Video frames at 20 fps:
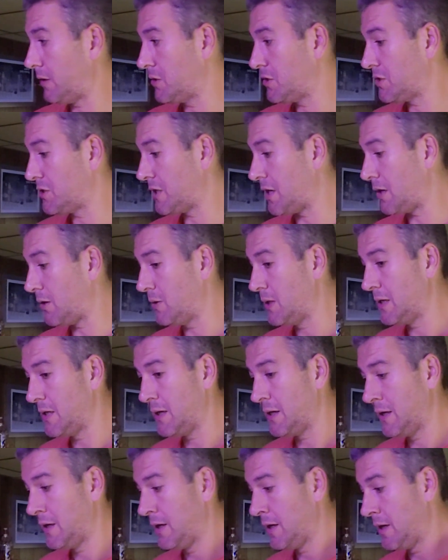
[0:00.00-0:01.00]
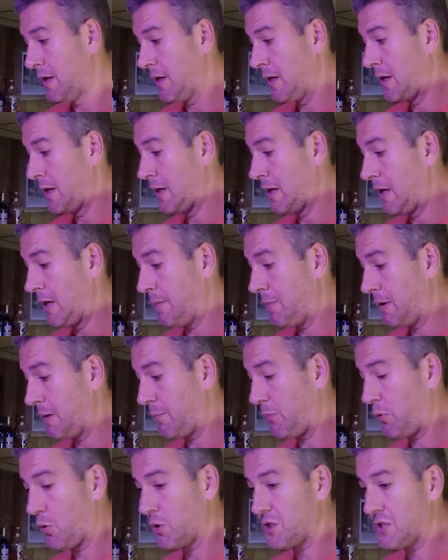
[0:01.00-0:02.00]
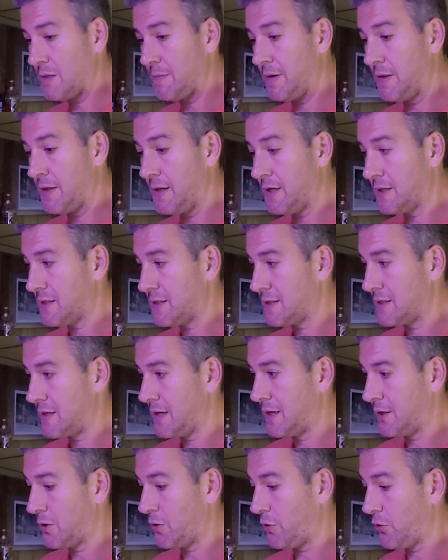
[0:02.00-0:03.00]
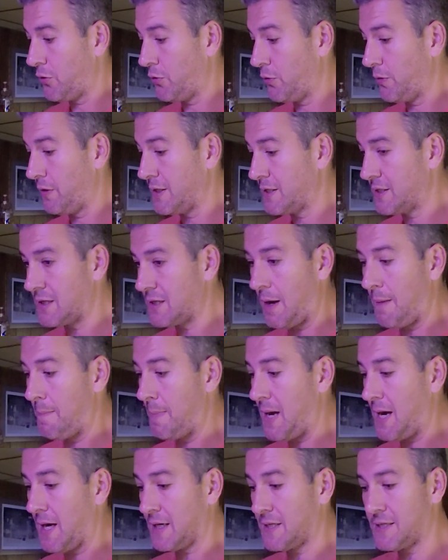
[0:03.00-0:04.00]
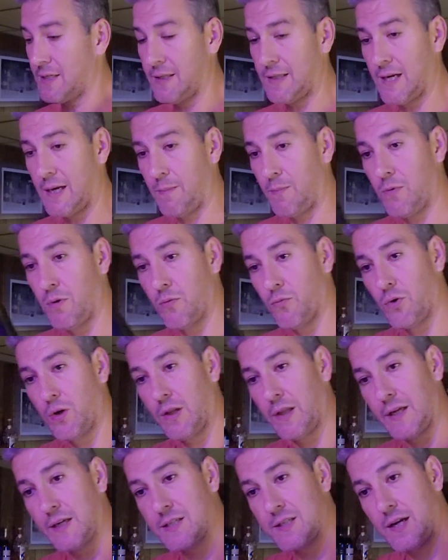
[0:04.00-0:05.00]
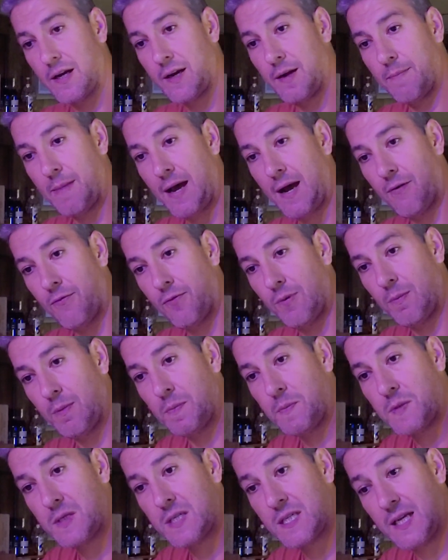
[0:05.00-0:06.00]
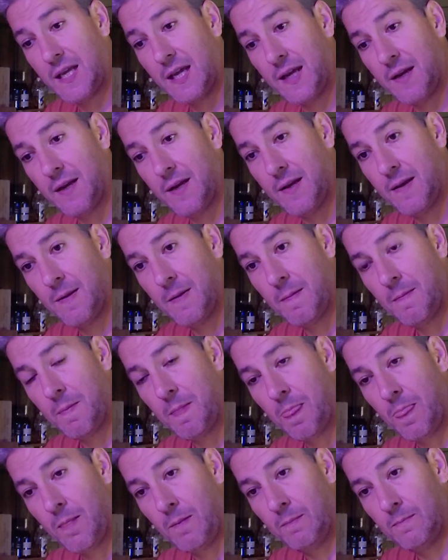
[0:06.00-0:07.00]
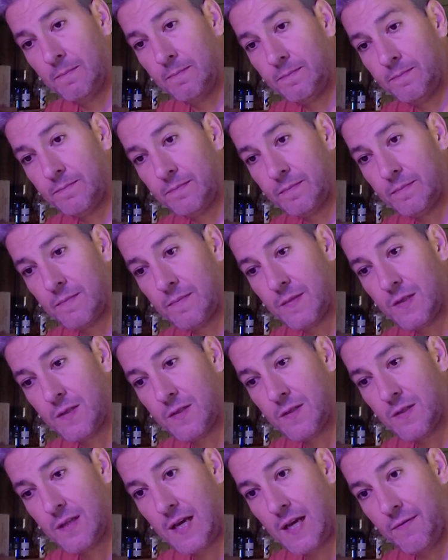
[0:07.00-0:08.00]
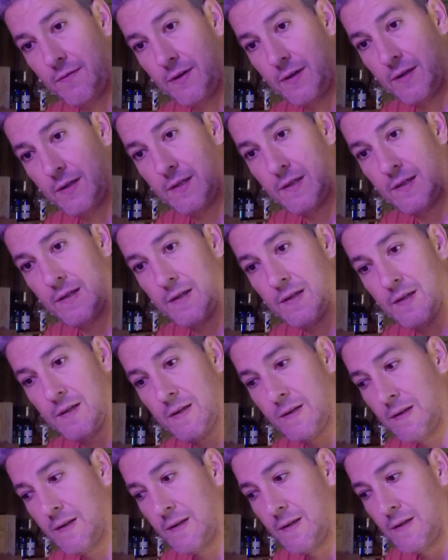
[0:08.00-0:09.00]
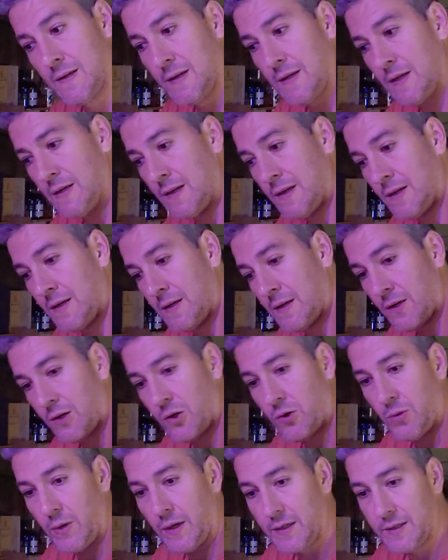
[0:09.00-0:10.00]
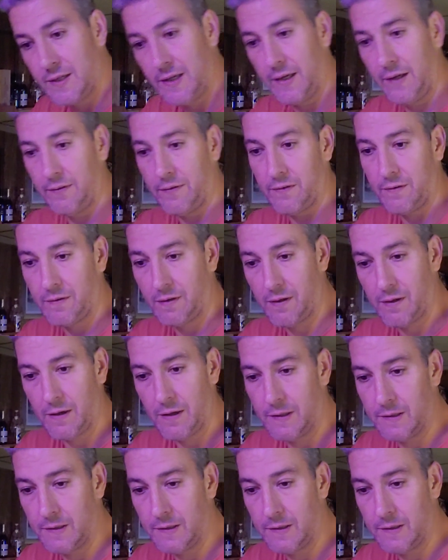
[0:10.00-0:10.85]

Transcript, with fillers: So I'm gonna pour some of this, go through this unboxing that I'm really excited about from Obsidian. Let's just have a quick taste.